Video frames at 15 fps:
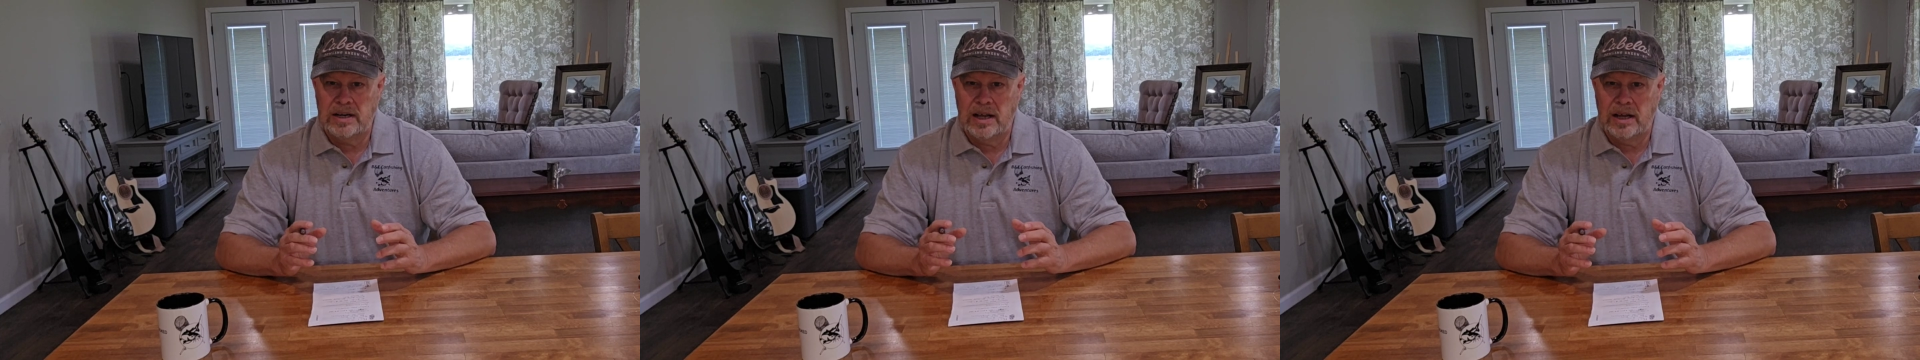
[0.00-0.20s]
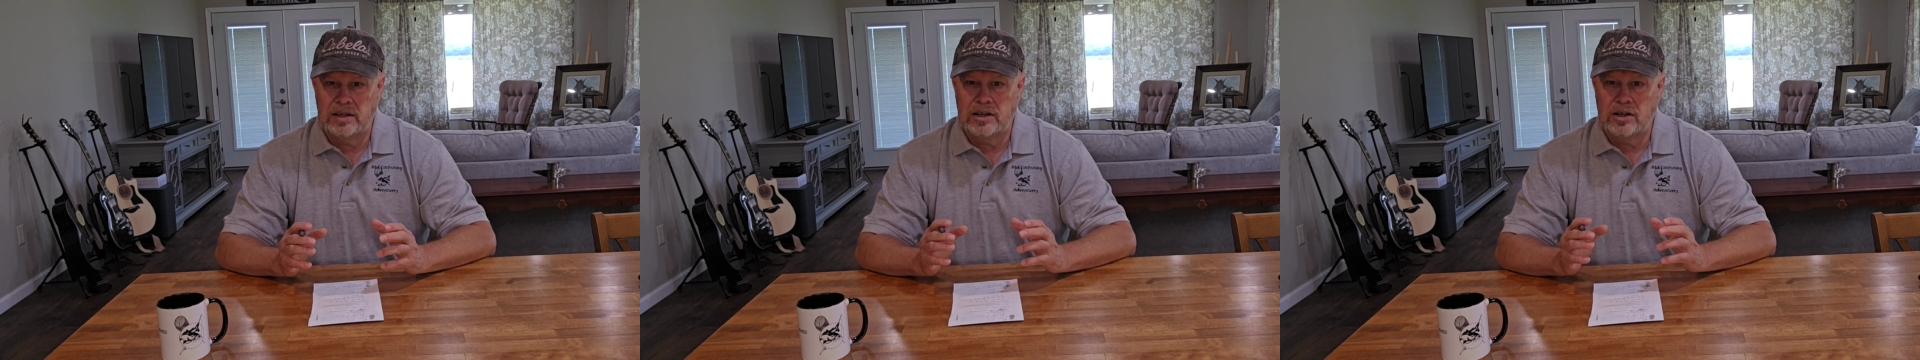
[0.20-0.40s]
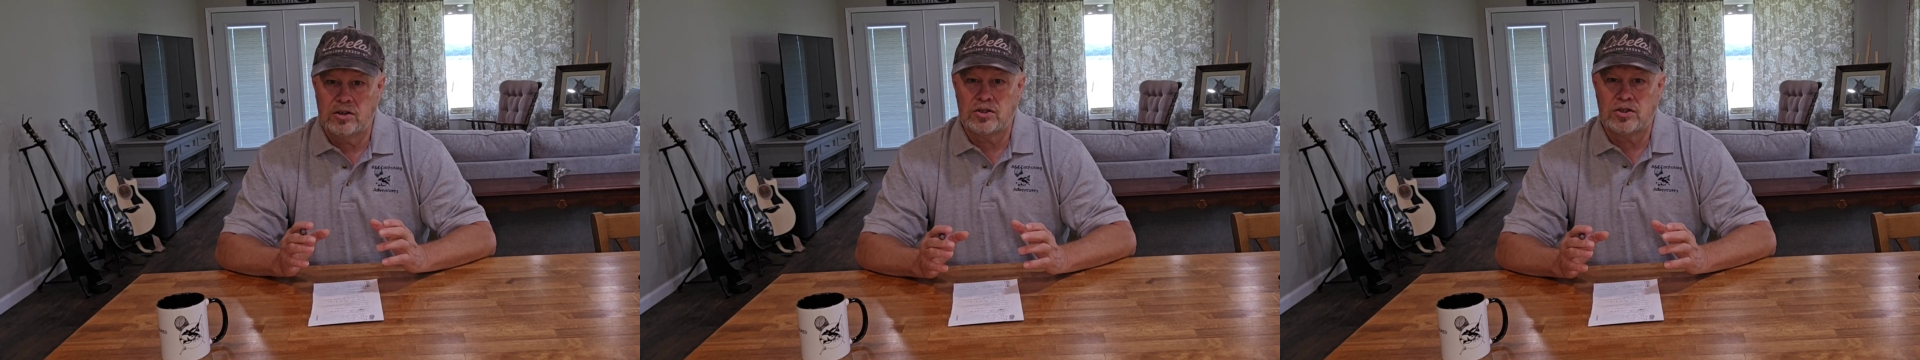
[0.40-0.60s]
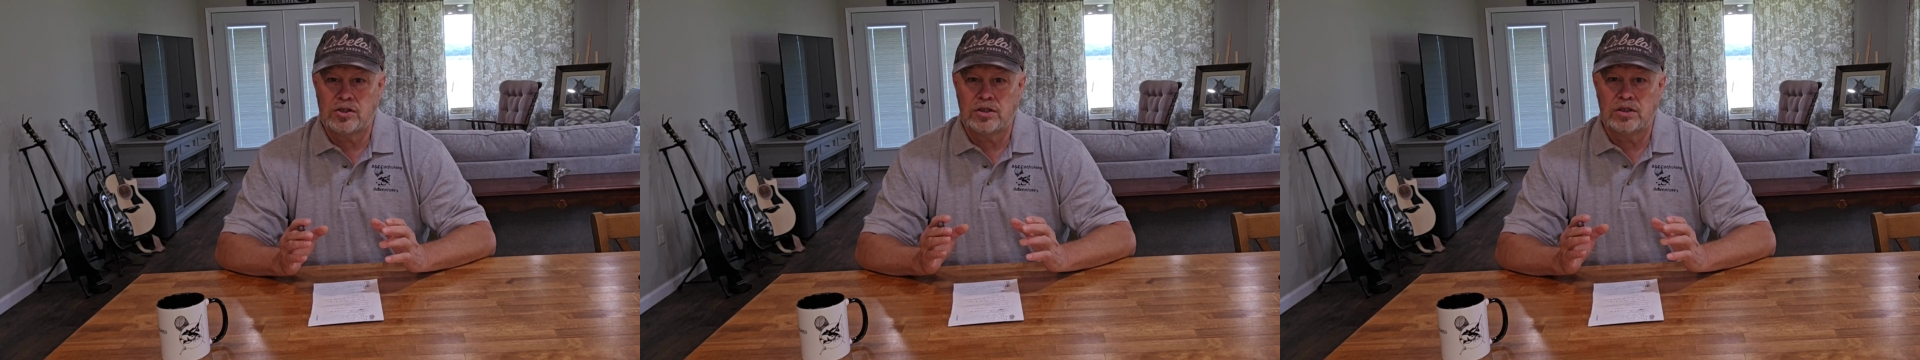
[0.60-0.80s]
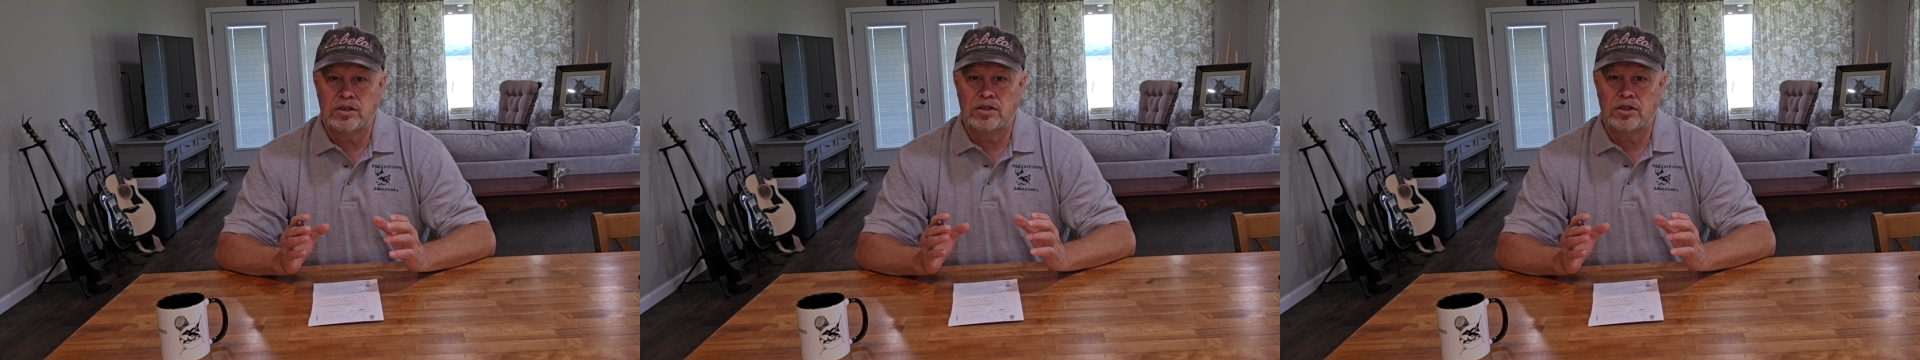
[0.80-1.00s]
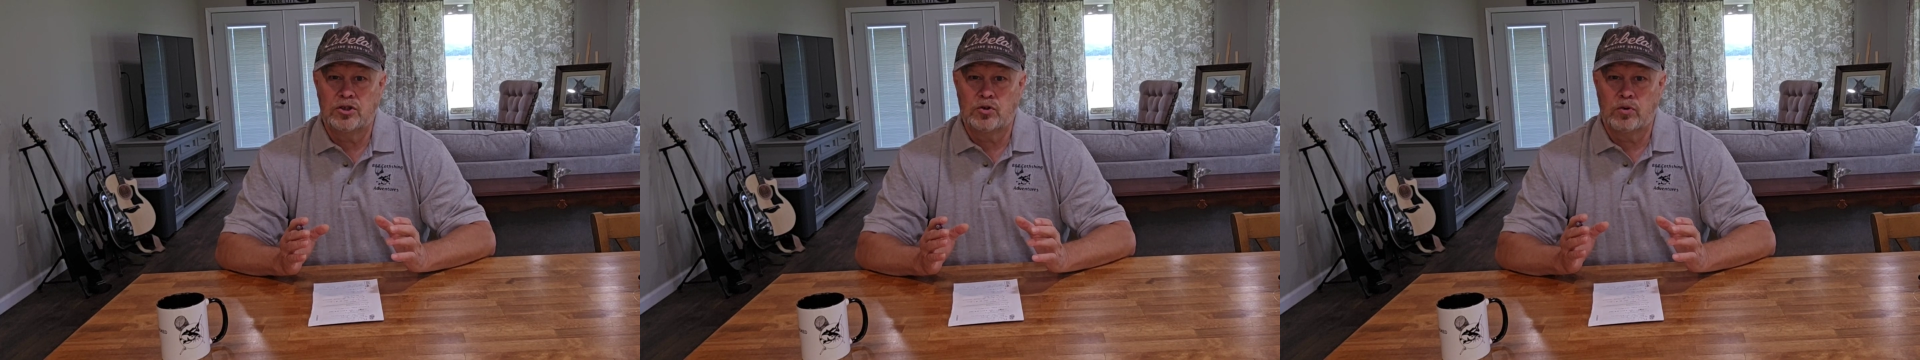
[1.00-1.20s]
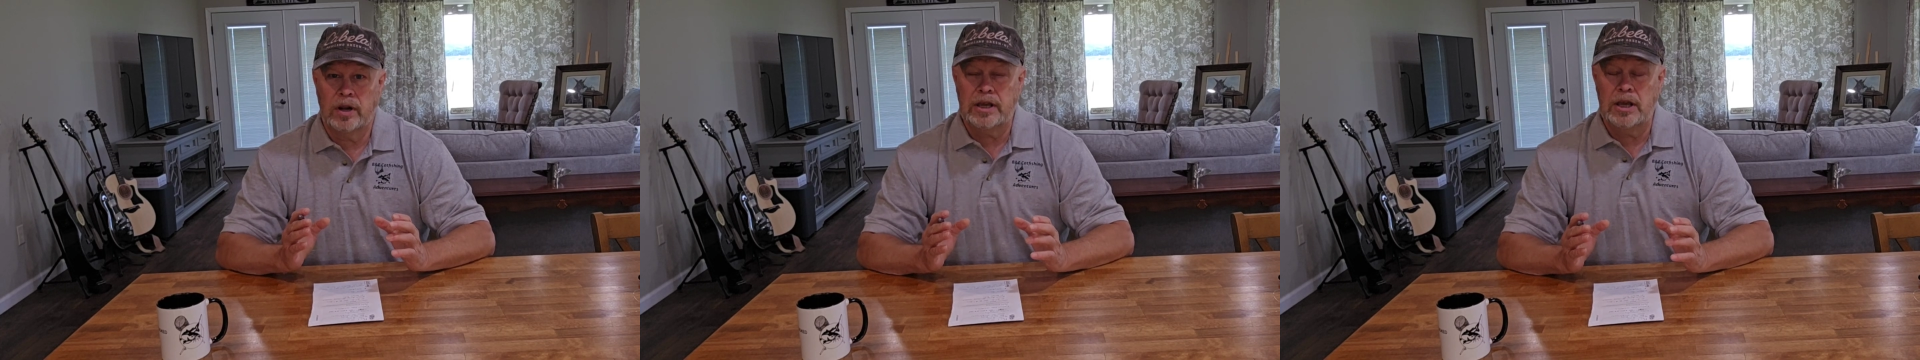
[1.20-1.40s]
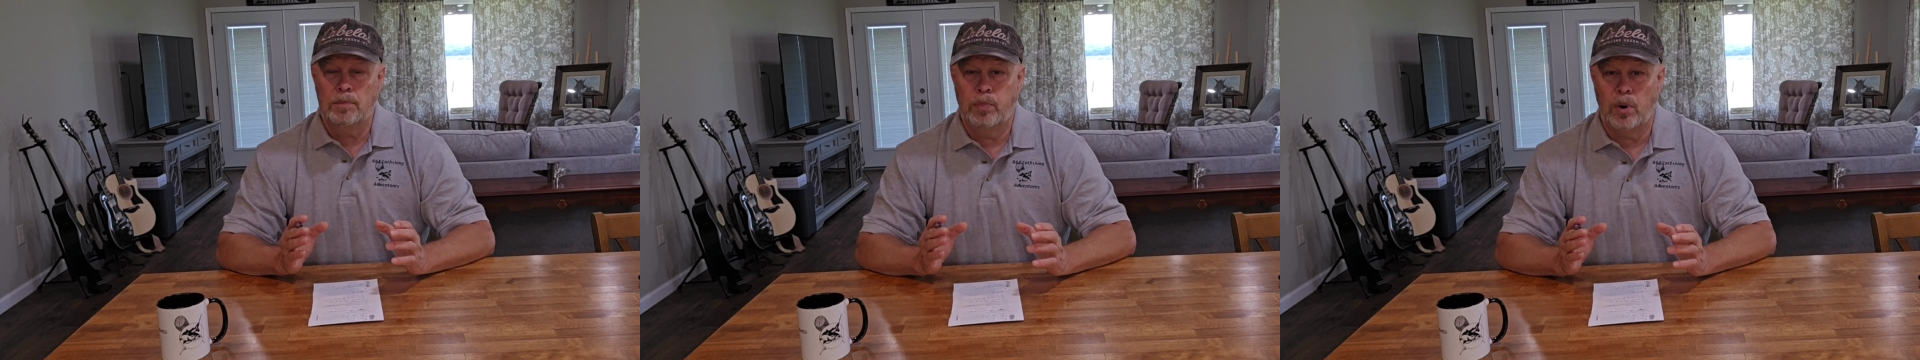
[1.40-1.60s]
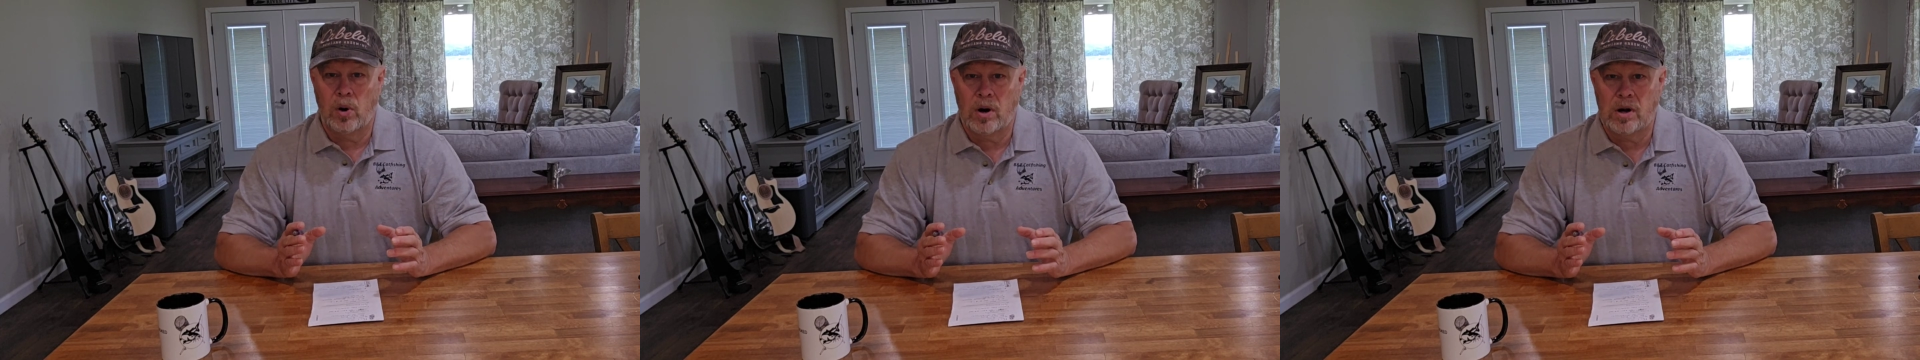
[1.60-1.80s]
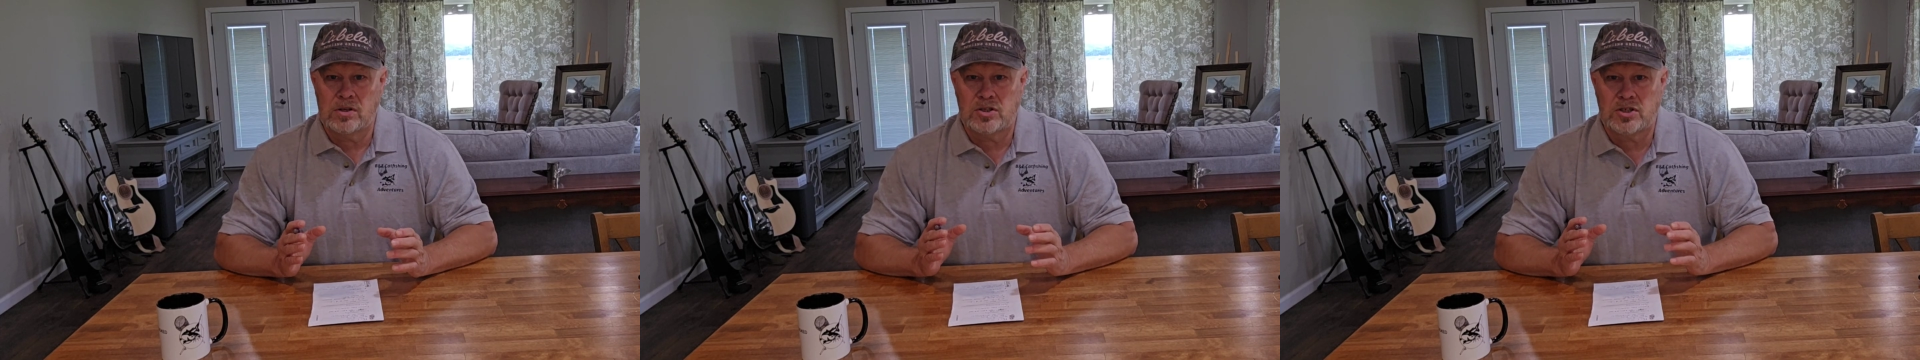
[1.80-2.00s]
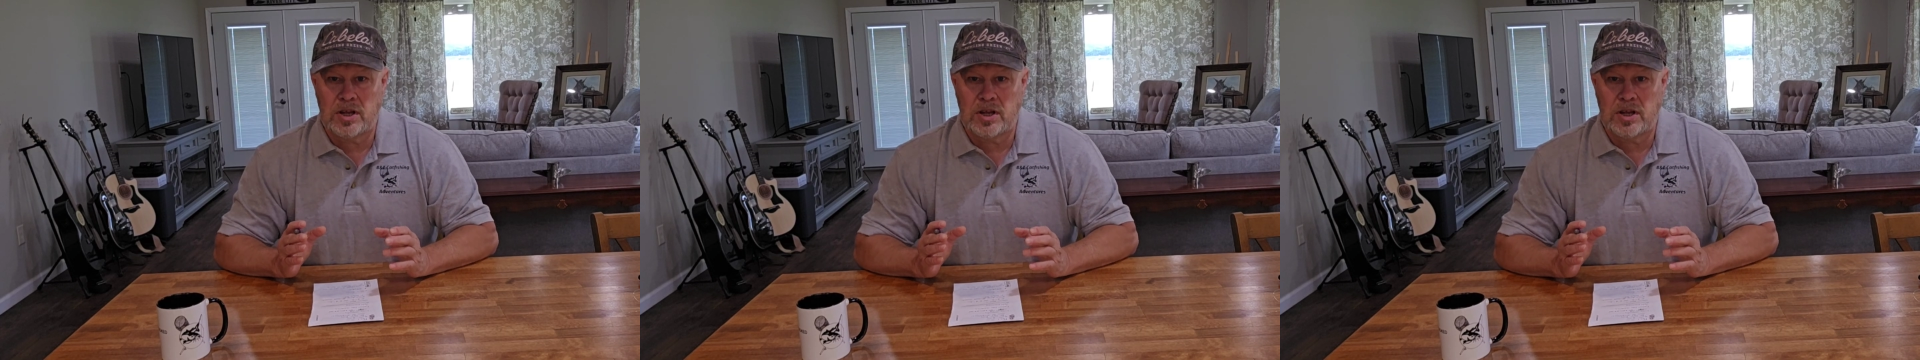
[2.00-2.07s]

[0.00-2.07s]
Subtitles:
Now, here's the tricky part.